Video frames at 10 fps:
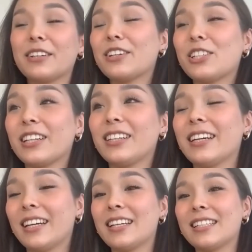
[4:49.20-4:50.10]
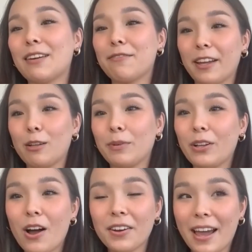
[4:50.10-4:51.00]
Chill is available
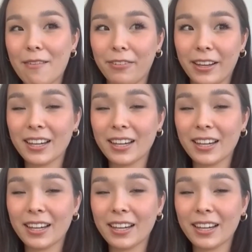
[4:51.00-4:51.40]
on Netflix.